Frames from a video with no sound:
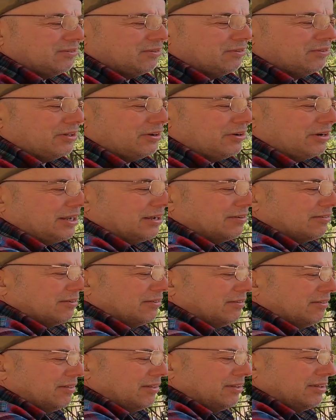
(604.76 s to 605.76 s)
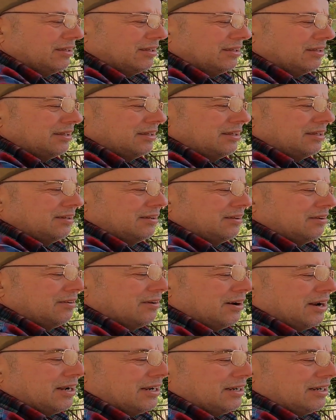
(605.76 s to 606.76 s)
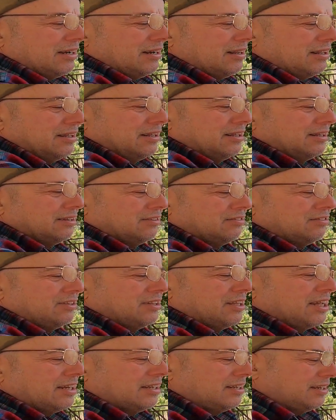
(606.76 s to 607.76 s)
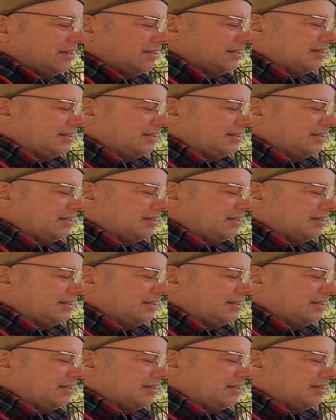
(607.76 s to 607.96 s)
on the rear. All right, you see that?